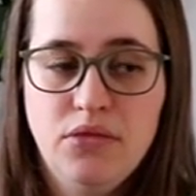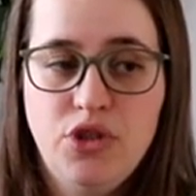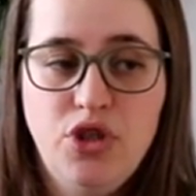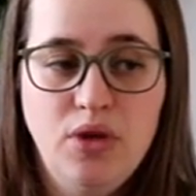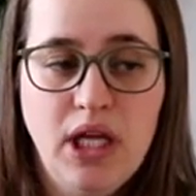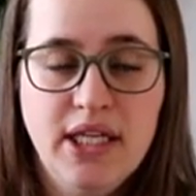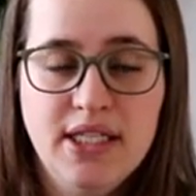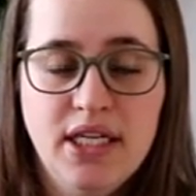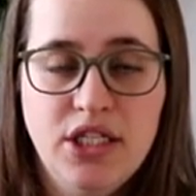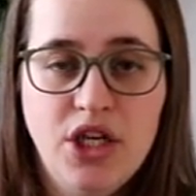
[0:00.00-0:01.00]
too
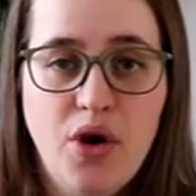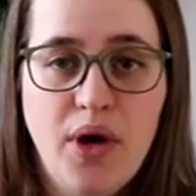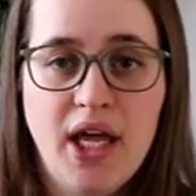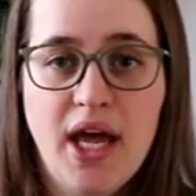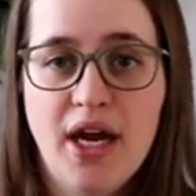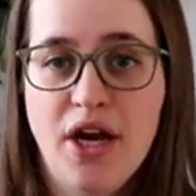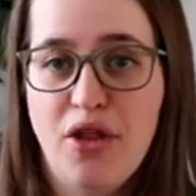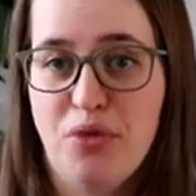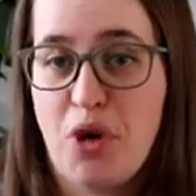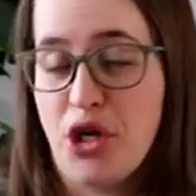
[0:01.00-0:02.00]
lazy to go and get
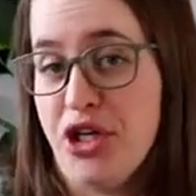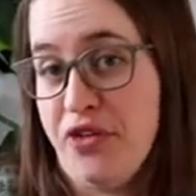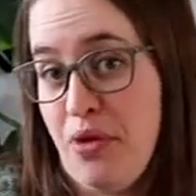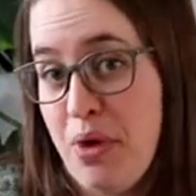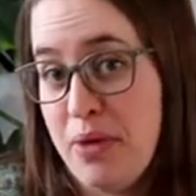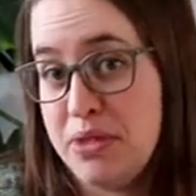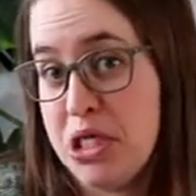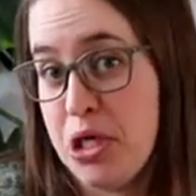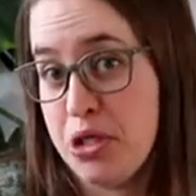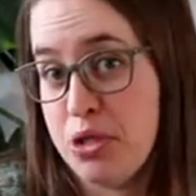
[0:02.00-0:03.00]
another project from
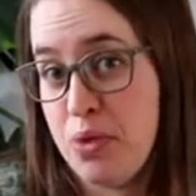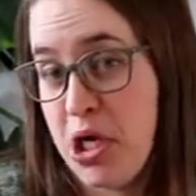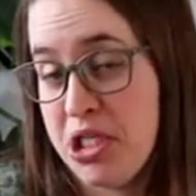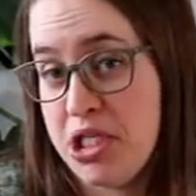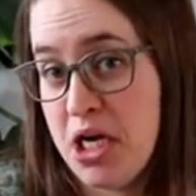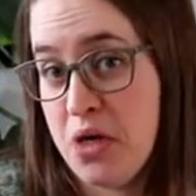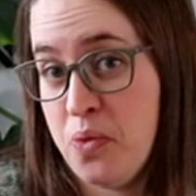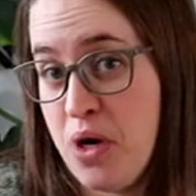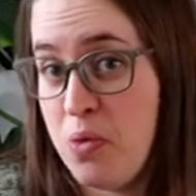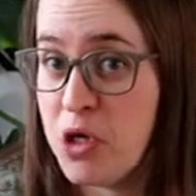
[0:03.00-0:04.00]
upstairs to bring it down
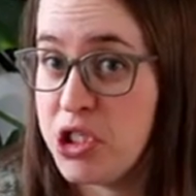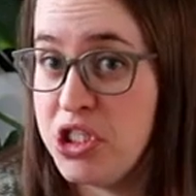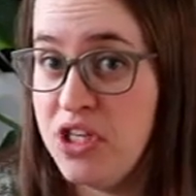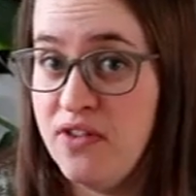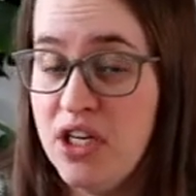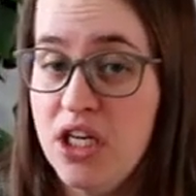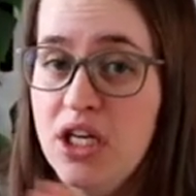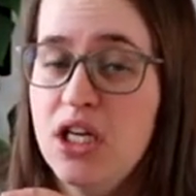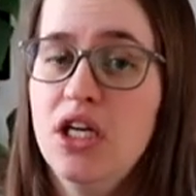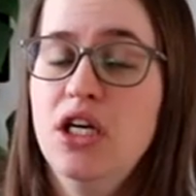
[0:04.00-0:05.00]
when I'm watching
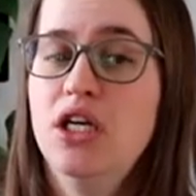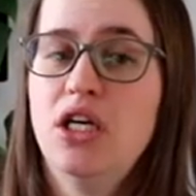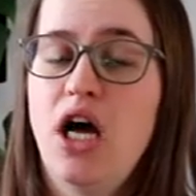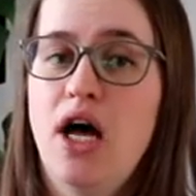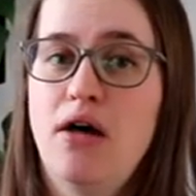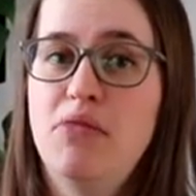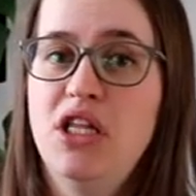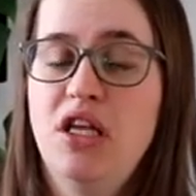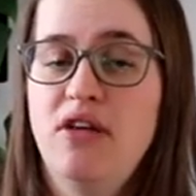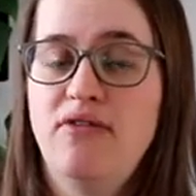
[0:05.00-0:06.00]
TV in
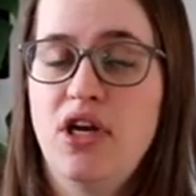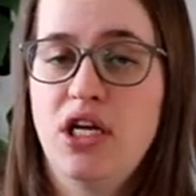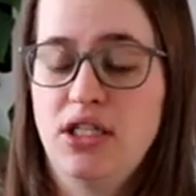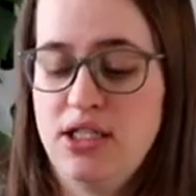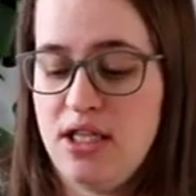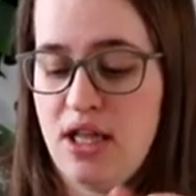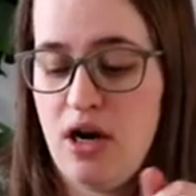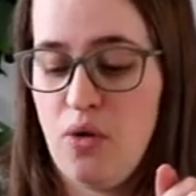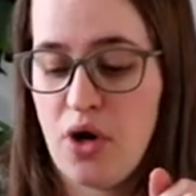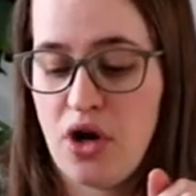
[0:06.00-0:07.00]
the evenings, then
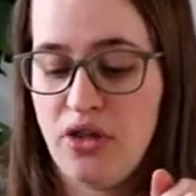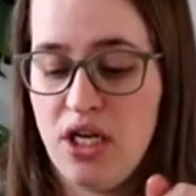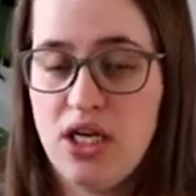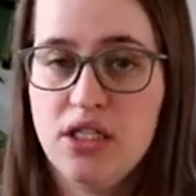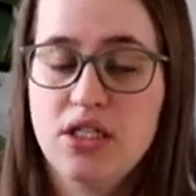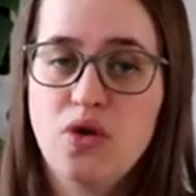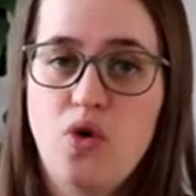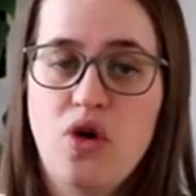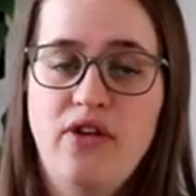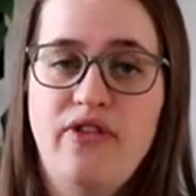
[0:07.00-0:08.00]
I'll work on this.
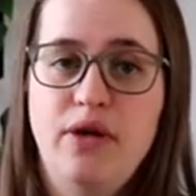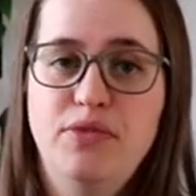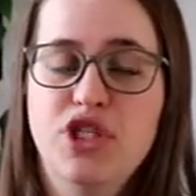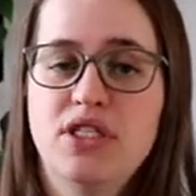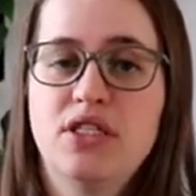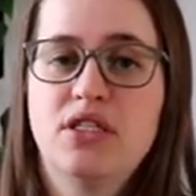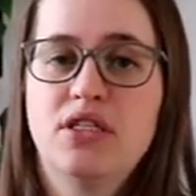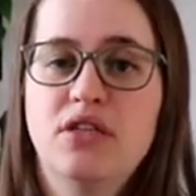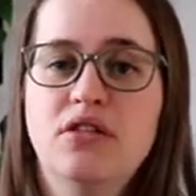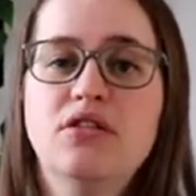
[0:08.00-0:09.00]
Or if I'm just,